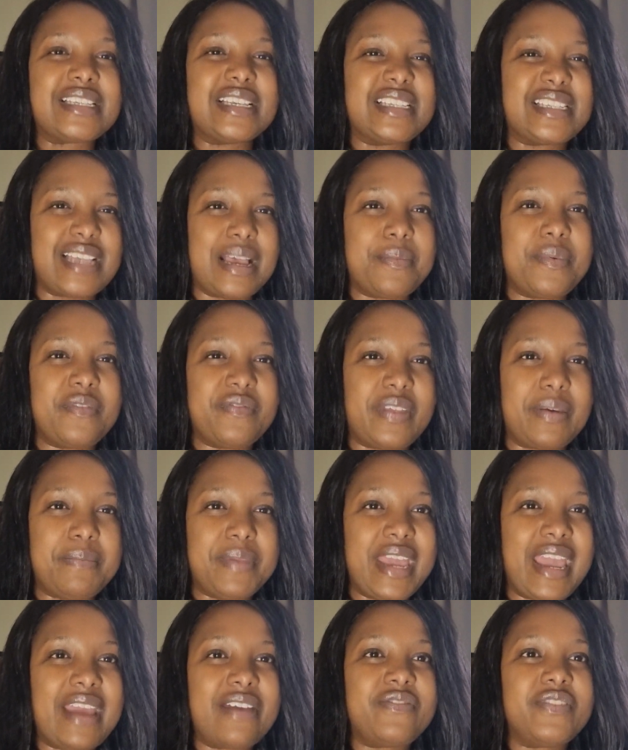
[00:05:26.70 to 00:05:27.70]
some of the
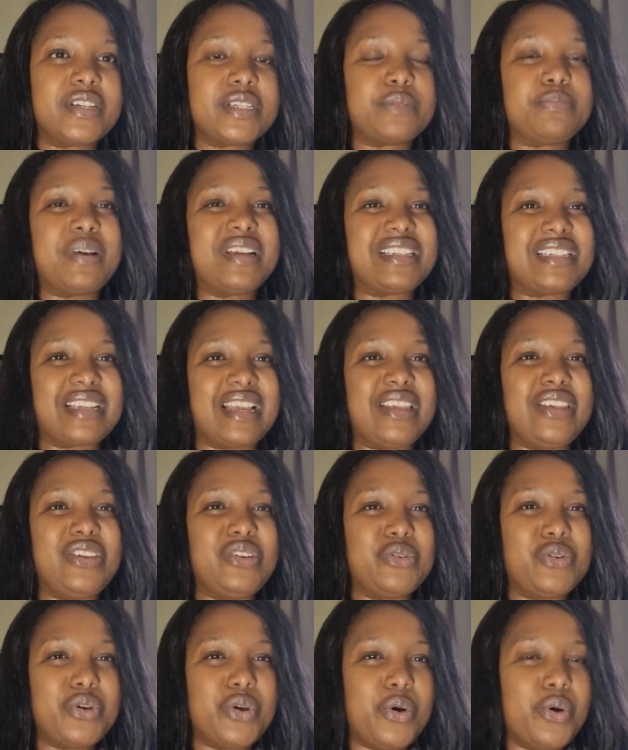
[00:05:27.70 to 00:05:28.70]
behaviors, but
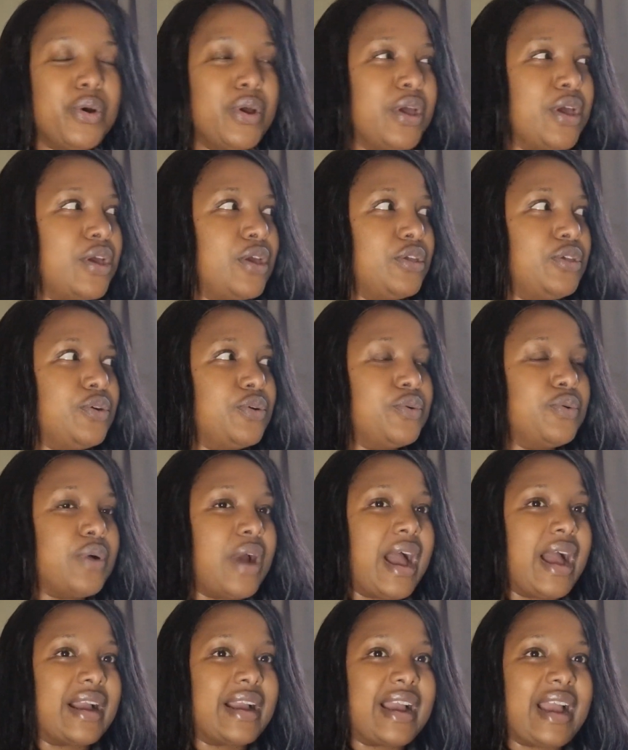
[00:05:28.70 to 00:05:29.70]
you know, you
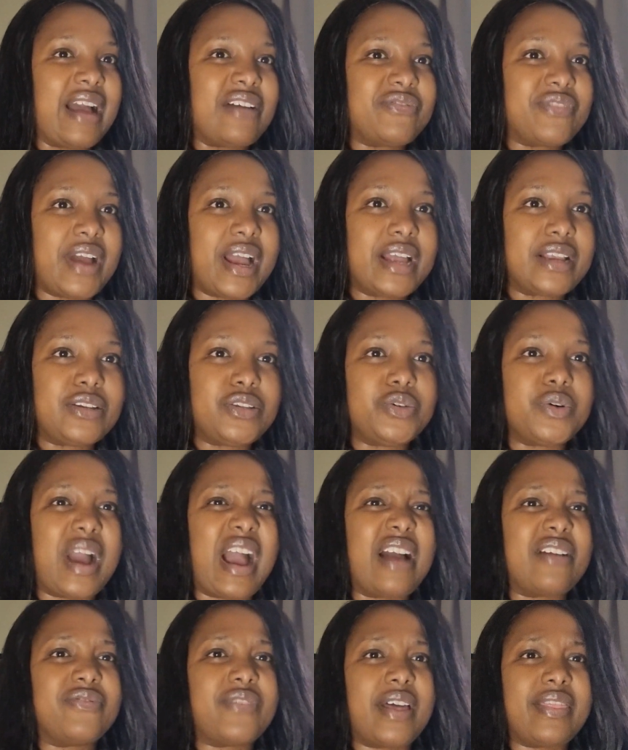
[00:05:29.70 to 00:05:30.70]
are covered, you
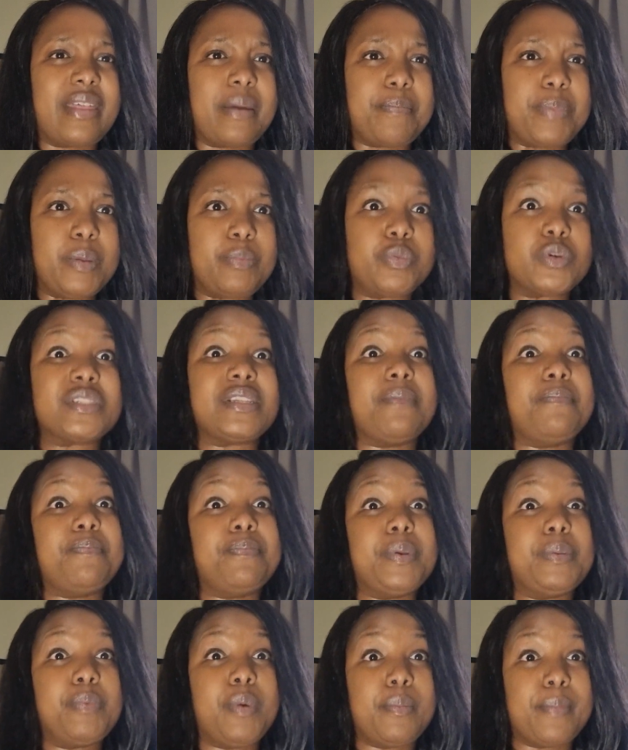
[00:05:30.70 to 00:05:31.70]
have other people. Some
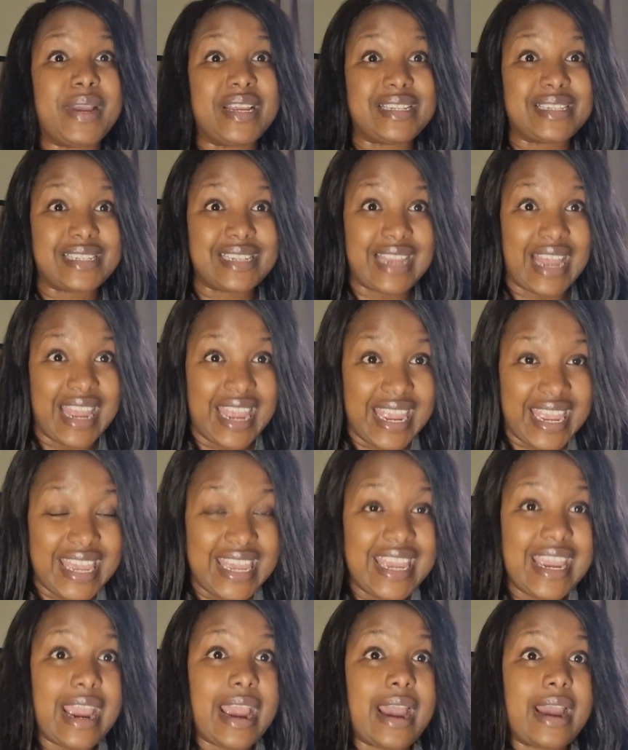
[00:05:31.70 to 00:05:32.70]
people might
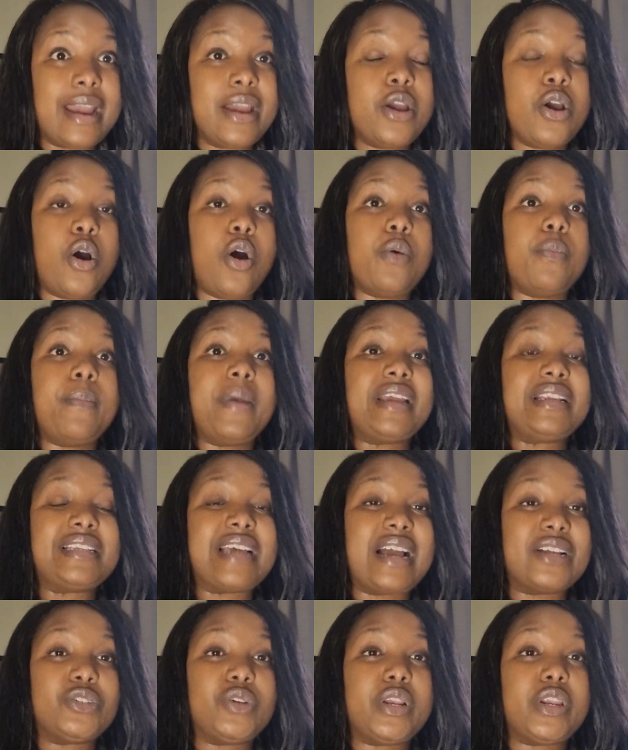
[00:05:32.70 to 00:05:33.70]
hear or might
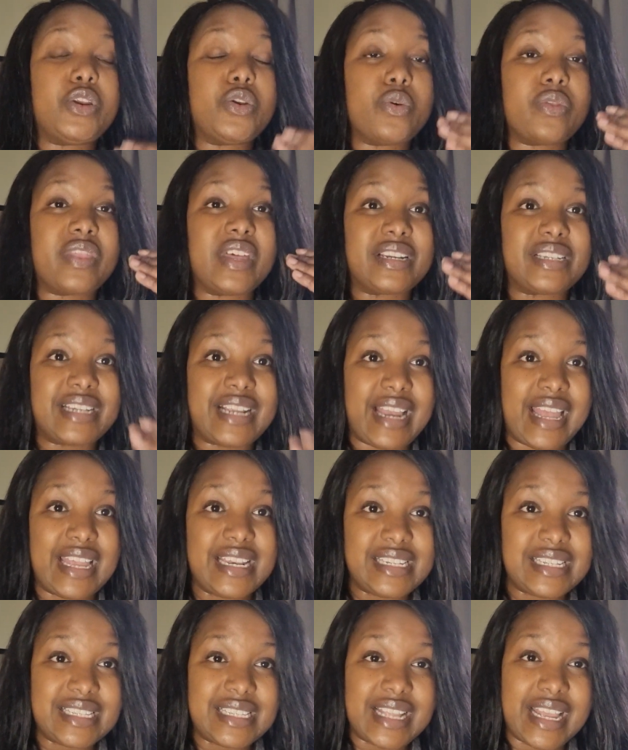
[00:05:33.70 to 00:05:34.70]
actually know that
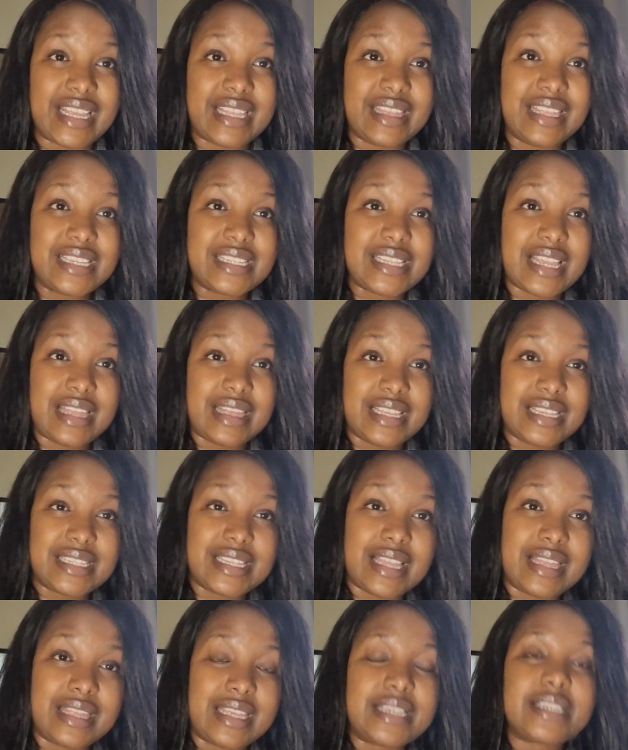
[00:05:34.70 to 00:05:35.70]
client is like this and this
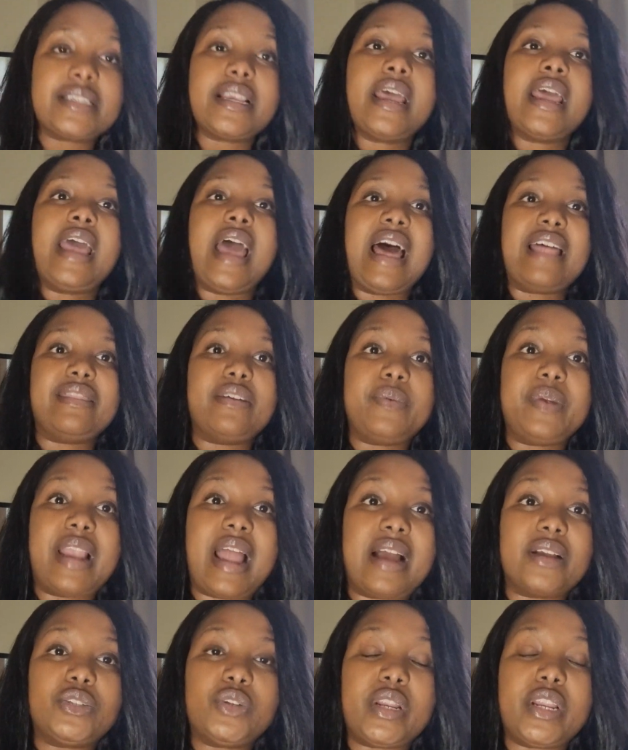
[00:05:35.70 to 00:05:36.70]
and this, and they will
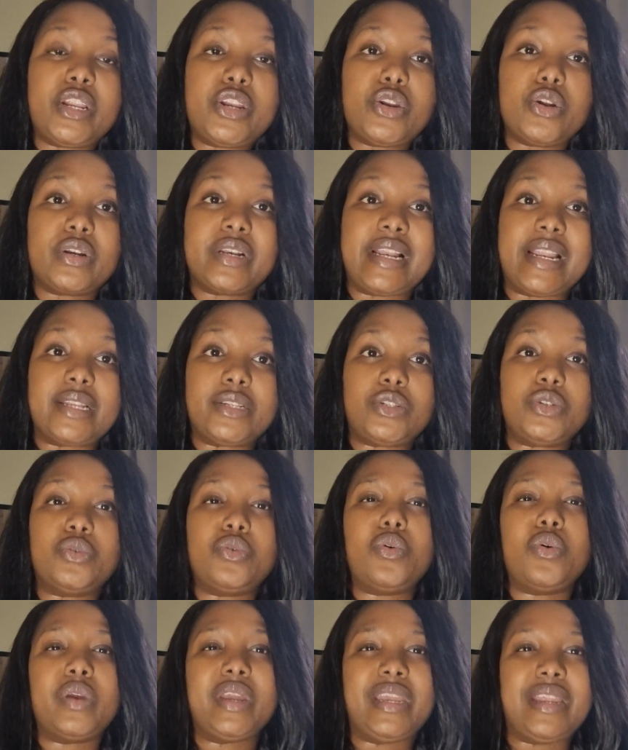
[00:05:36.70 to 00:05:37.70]
actually not let you
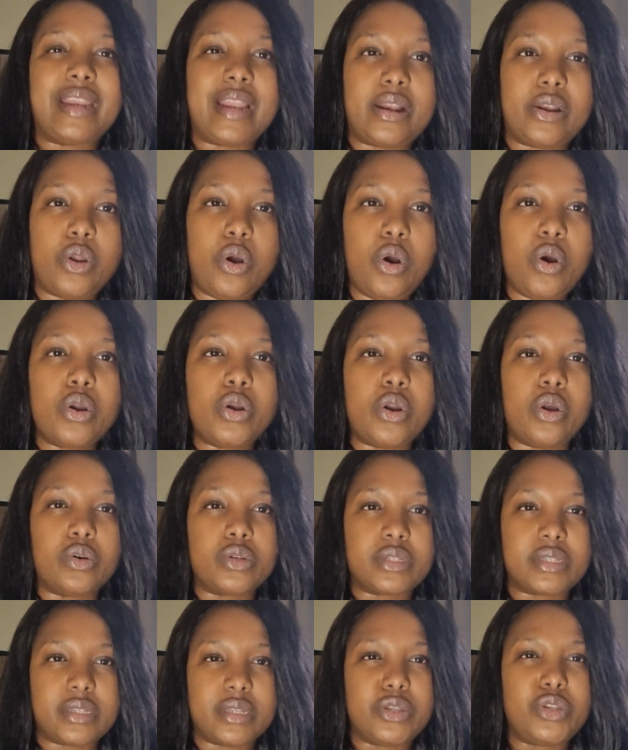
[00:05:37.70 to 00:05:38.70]
go in alone, or
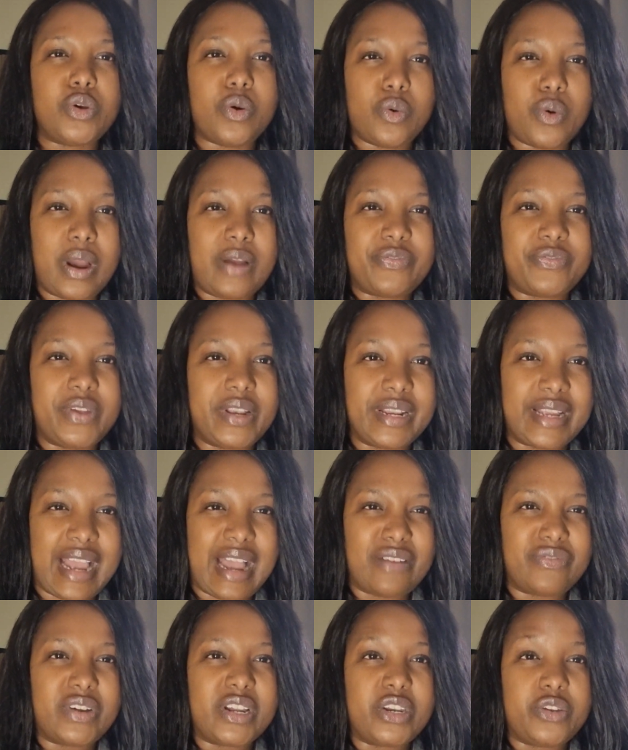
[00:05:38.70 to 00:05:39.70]
you feel
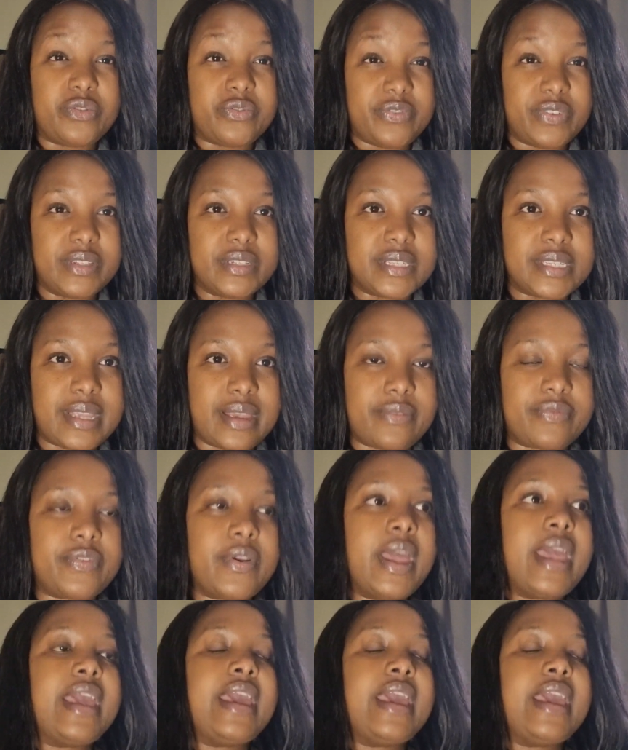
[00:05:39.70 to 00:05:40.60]
covered, you feel safe.